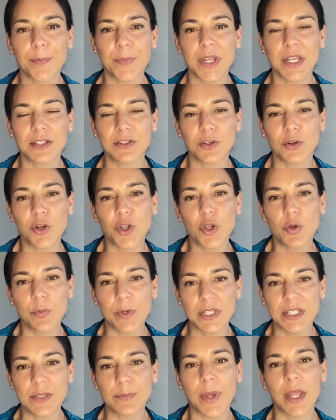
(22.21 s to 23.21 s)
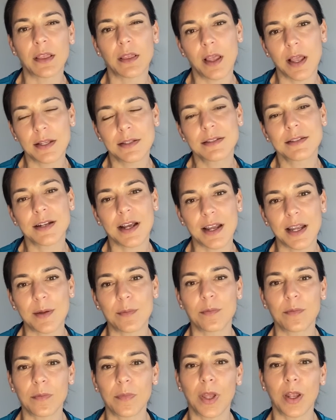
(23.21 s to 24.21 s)
as their humans spend less
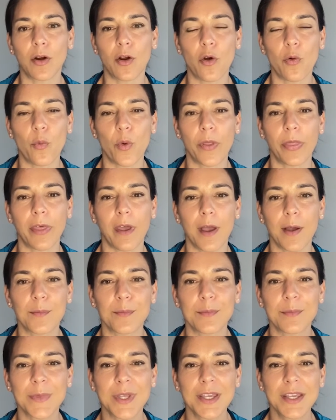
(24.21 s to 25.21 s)
time at home with them.